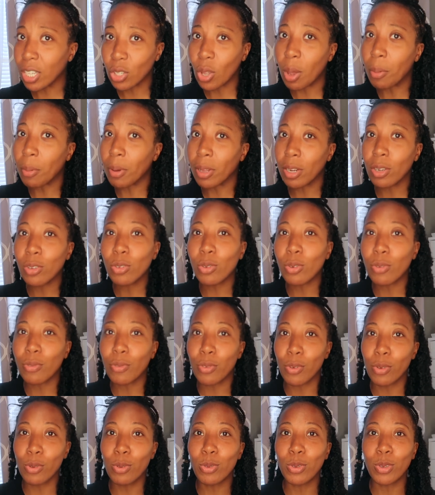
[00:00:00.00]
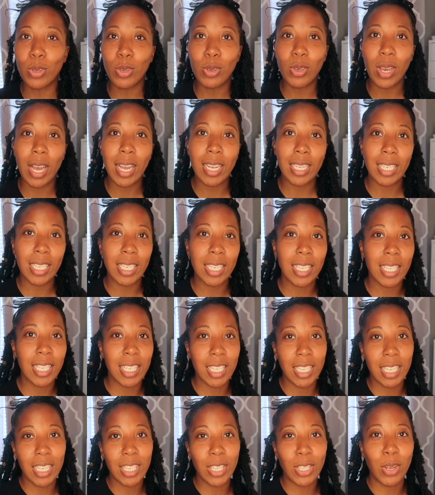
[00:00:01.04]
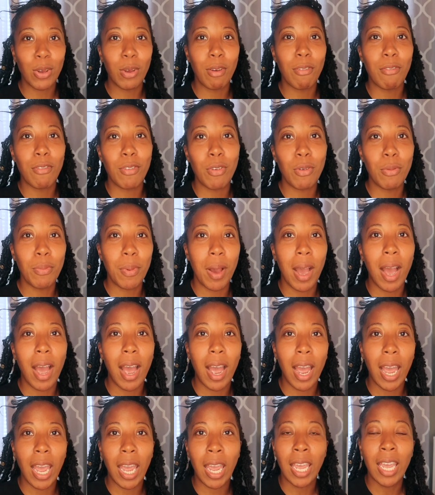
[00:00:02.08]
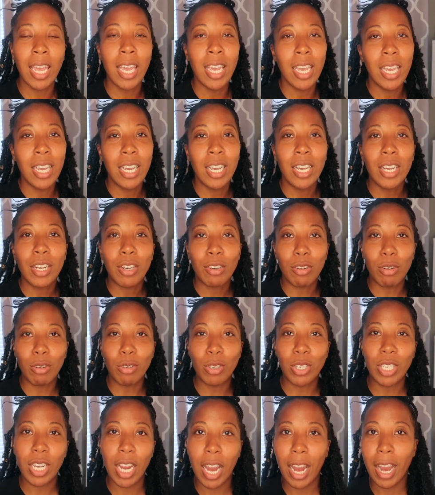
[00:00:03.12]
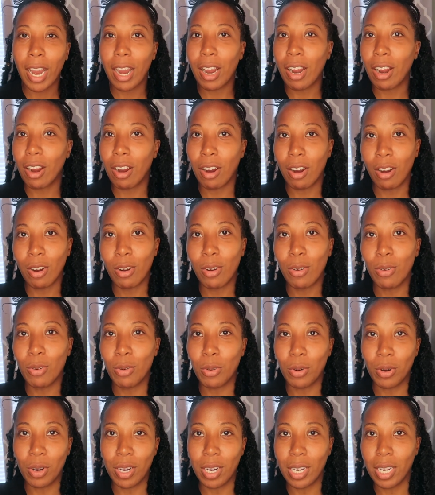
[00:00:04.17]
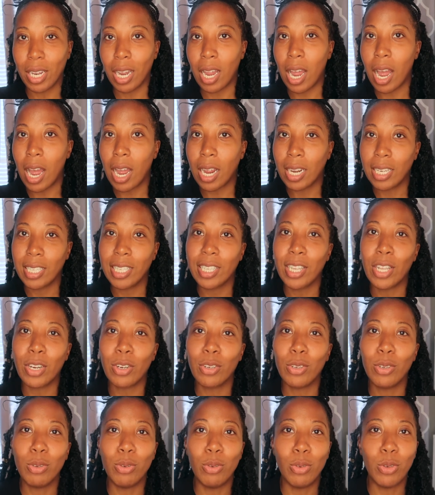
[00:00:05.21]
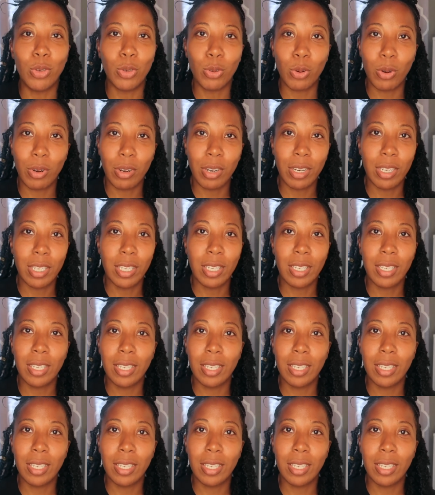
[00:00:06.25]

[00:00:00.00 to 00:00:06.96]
so I'm gonna do a few so you guys can see so if you buy crochet hair or locks that are too short